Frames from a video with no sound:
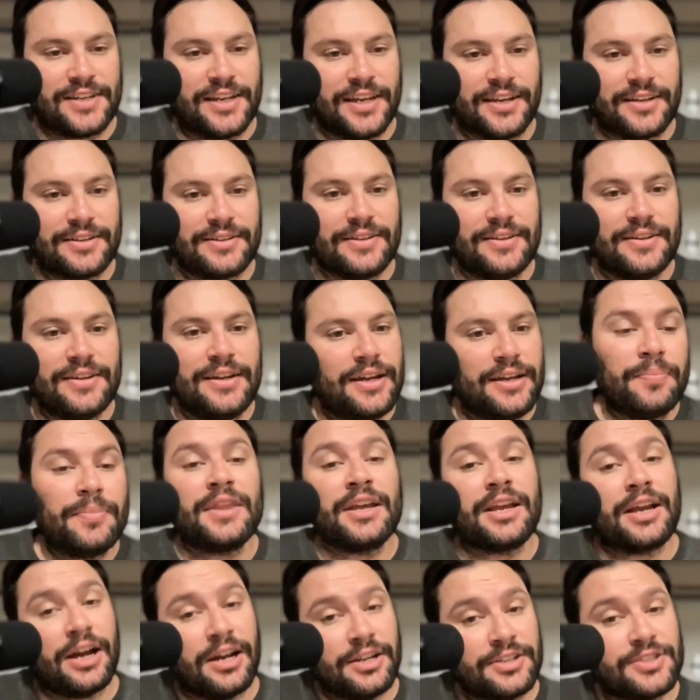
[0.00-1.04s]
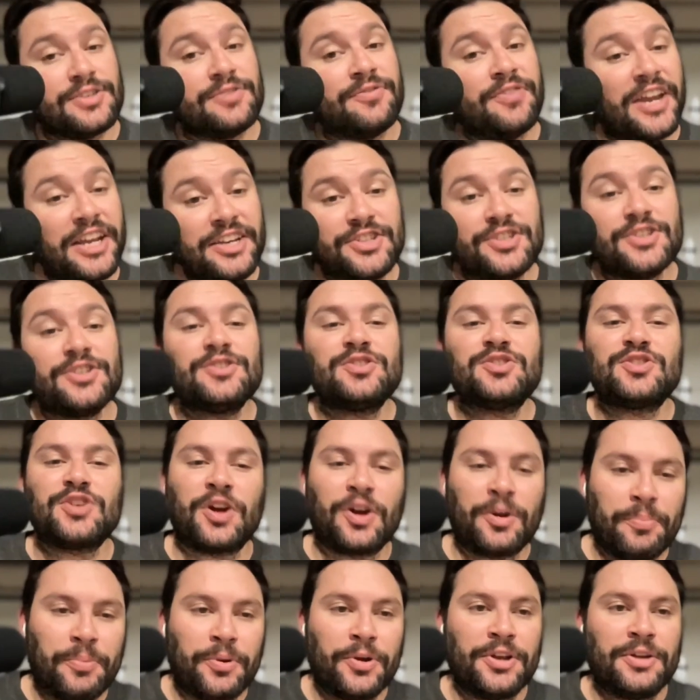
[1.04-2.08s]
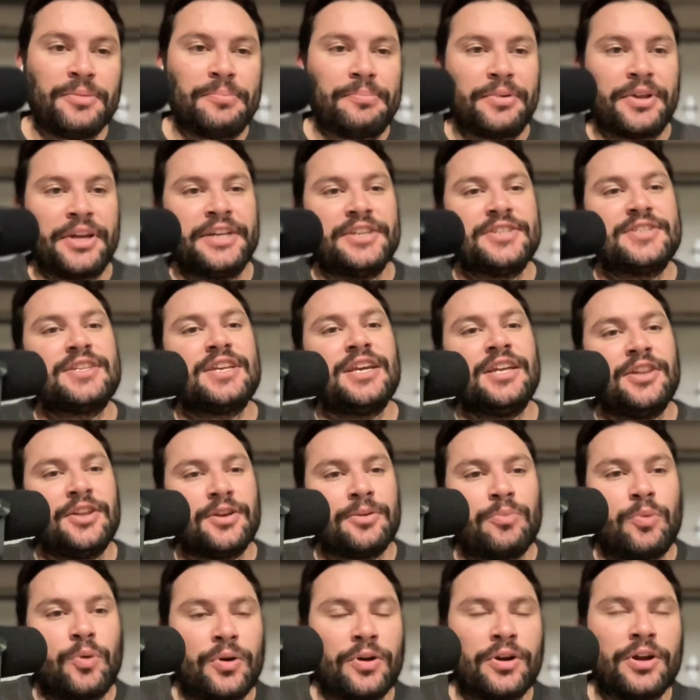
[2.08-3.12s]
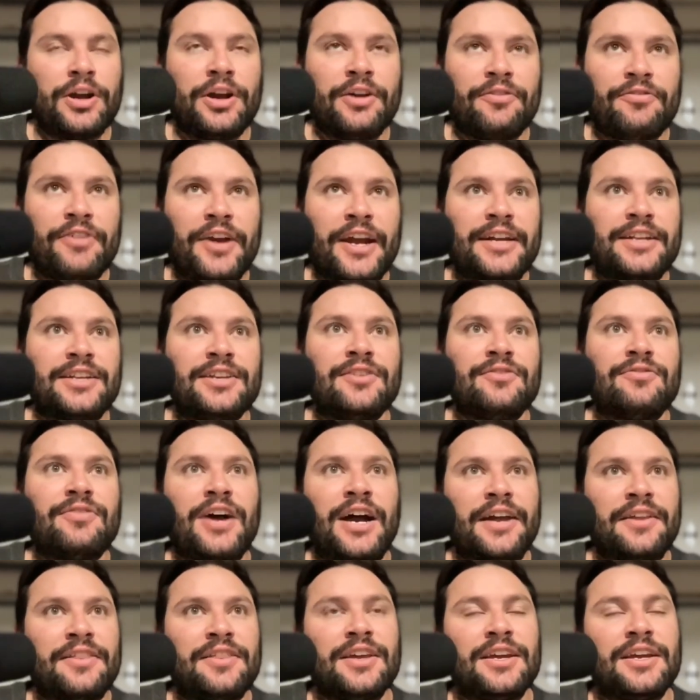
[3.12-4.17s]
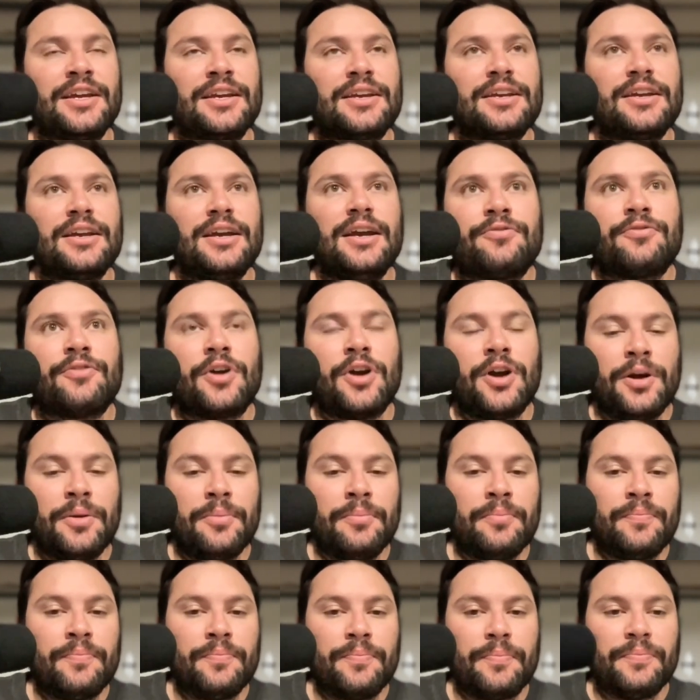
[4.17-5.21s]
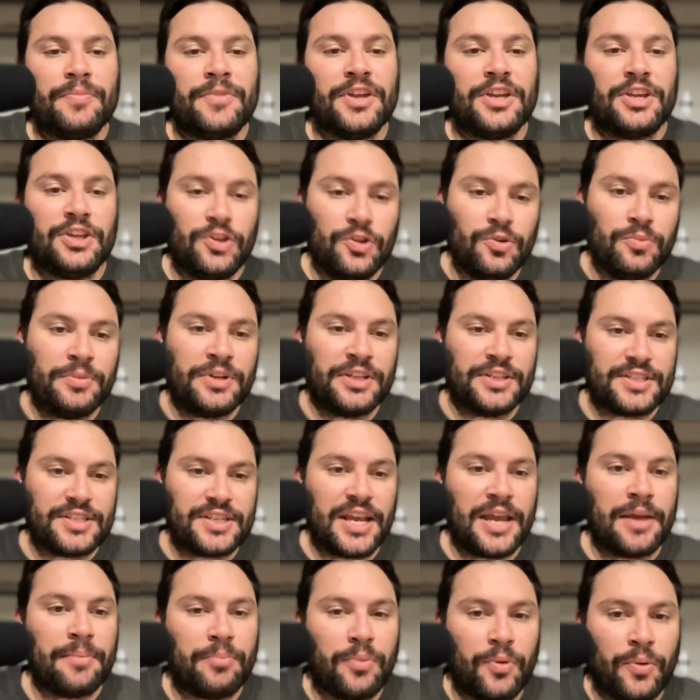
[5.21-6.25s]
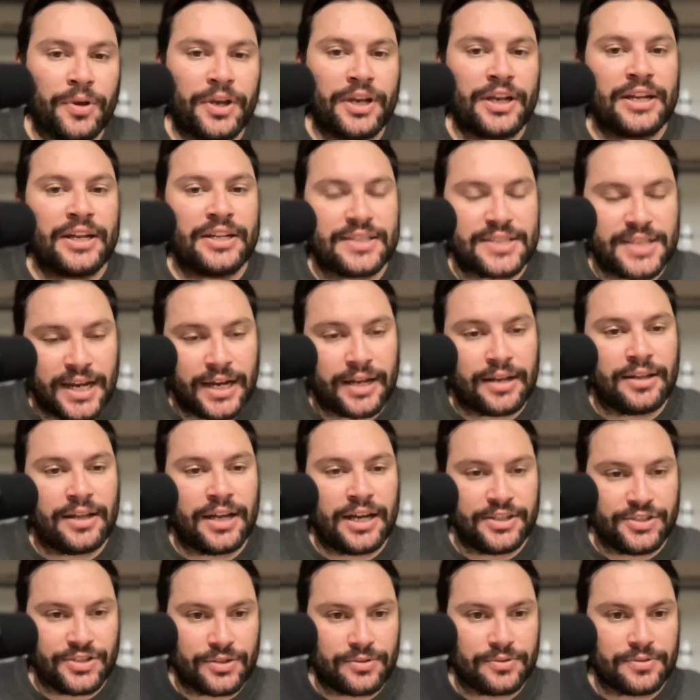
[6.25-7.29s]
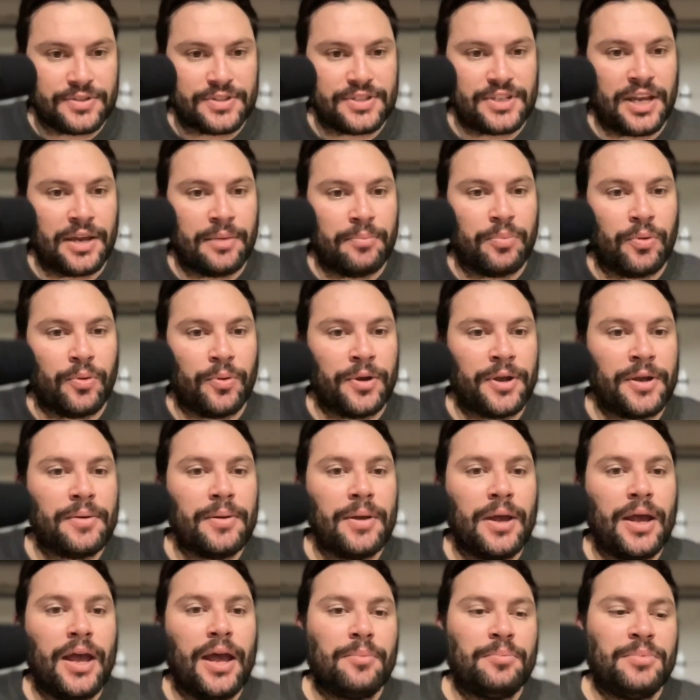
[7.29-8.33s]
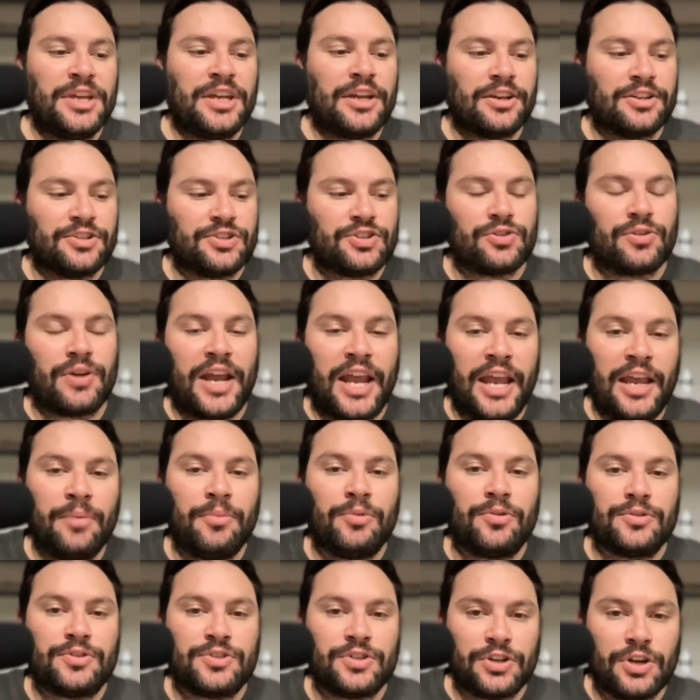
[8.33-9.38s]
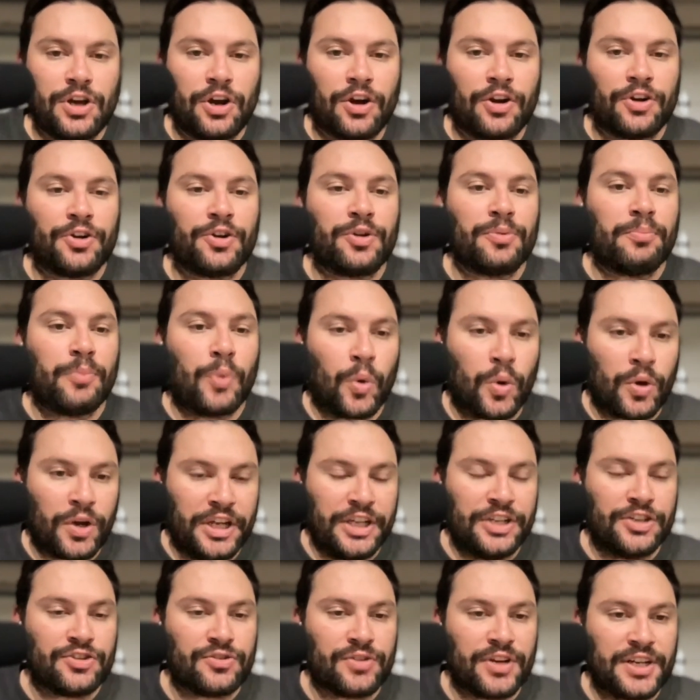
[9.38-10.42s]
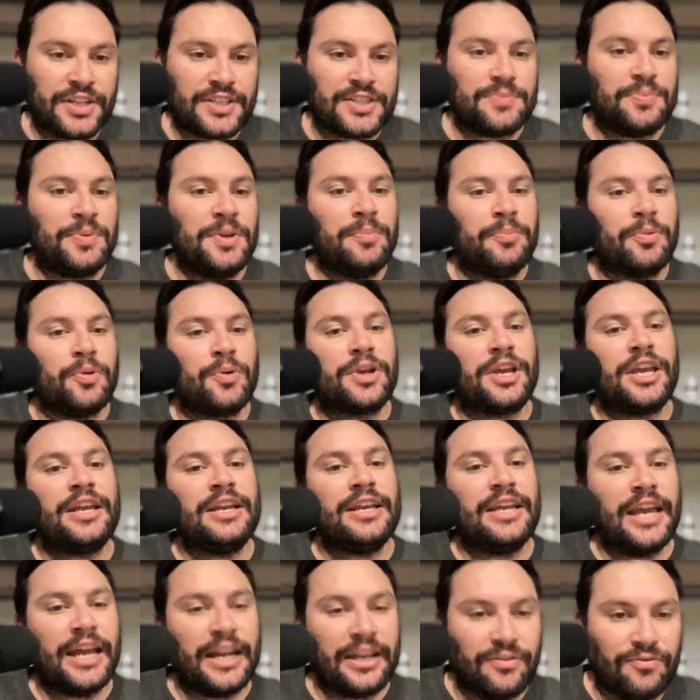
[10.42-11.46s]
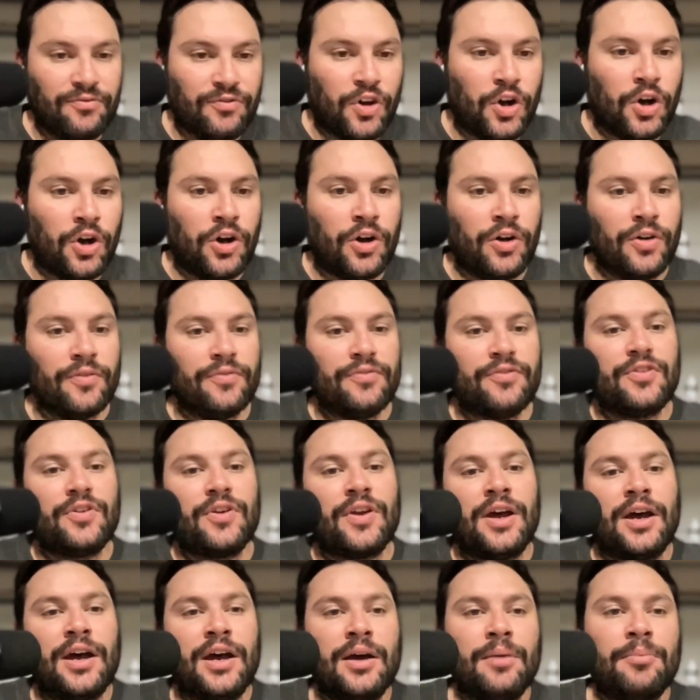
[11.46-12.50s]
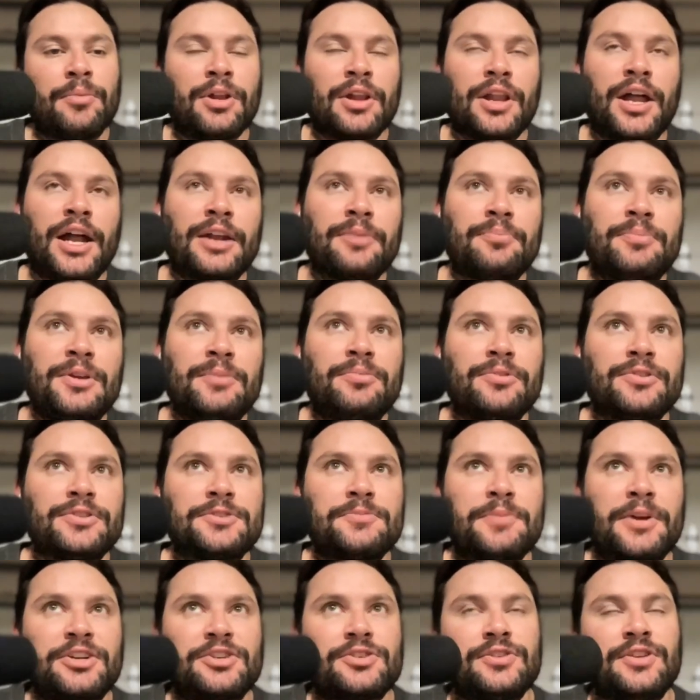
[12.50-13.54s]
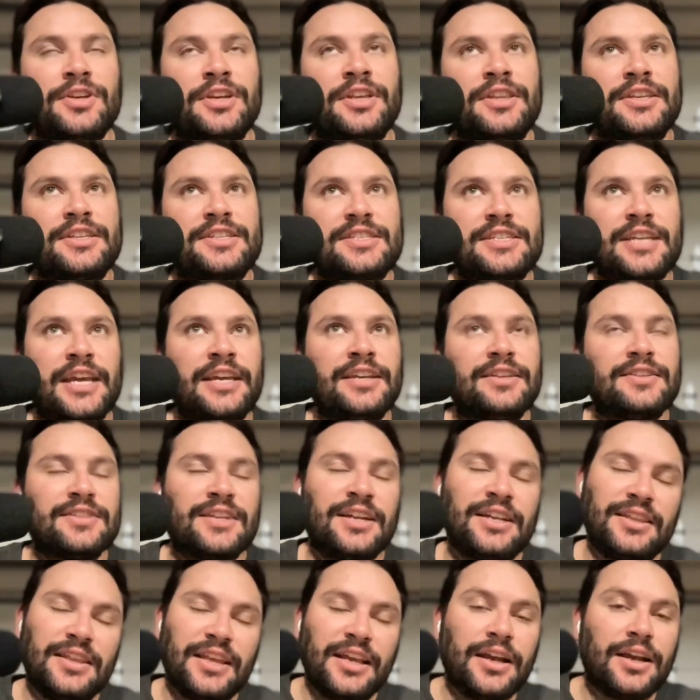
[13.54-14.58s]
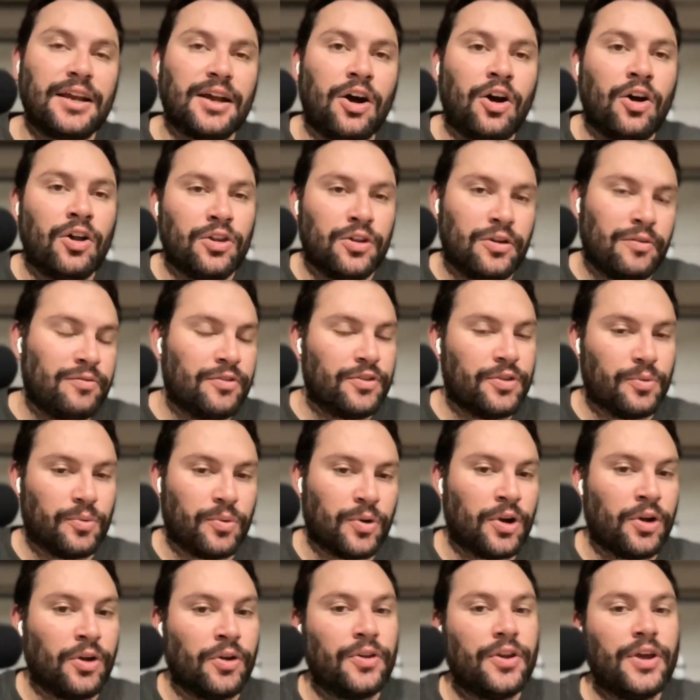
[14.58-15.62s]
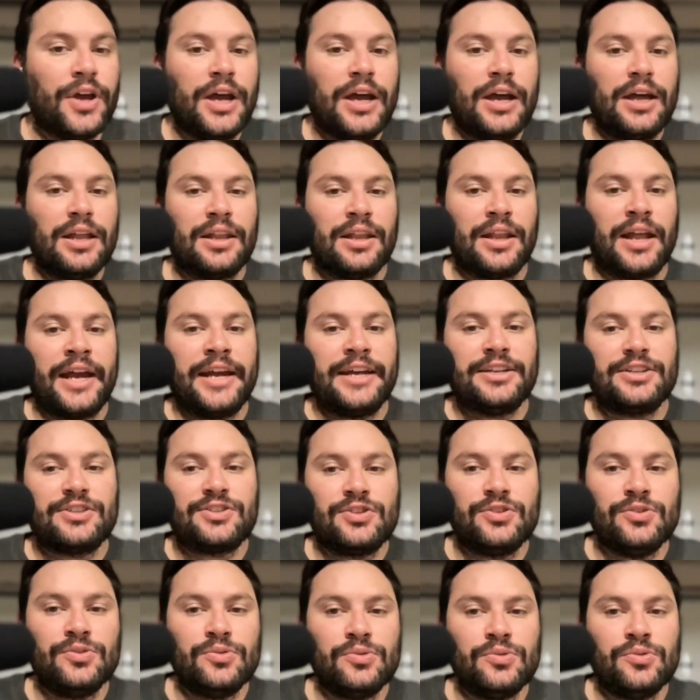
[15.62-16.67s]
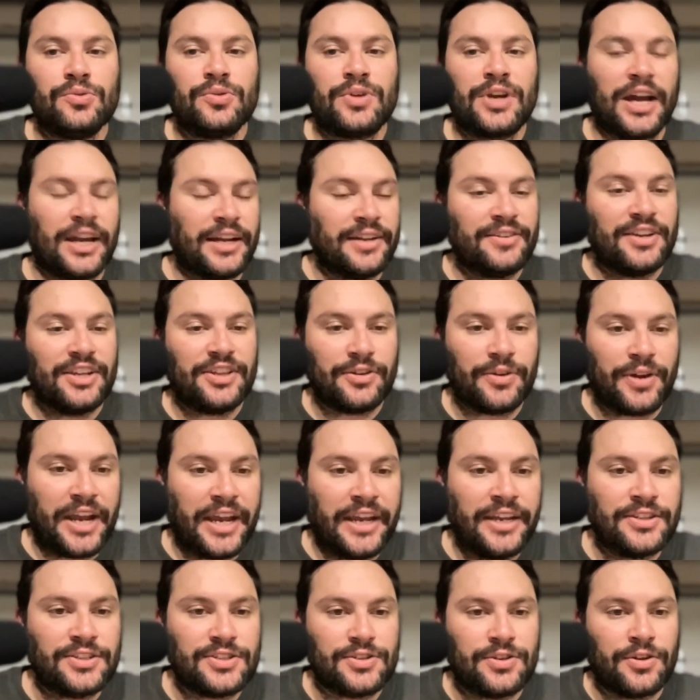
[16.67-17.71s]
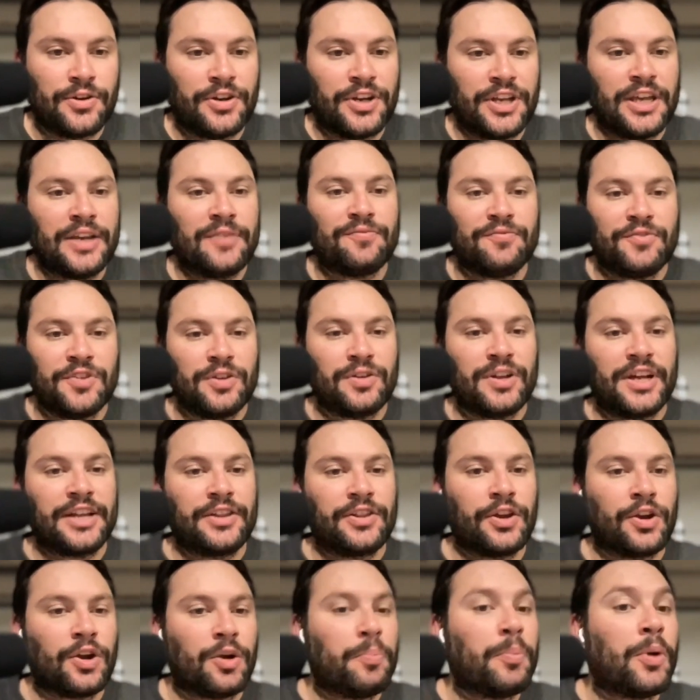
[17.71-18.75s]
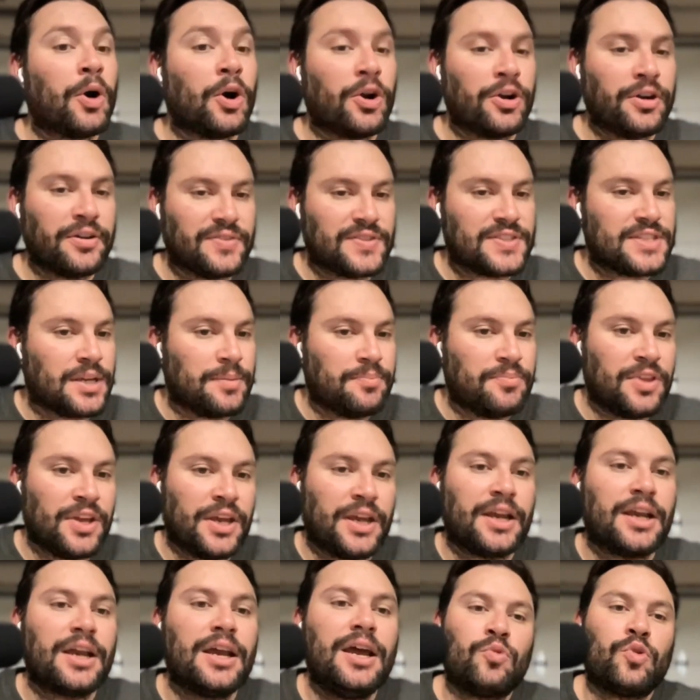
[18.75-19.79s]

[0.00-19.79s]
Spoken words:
kicked. The conservations are put in place and they're more effective, I think, from the human standpoint and psychological standpoint, because you're able to garner more interest. People can get involved. A lot of people, especially in the States, and I think all over the world, like to kind of get their hands dirty and feel like they're a part of something.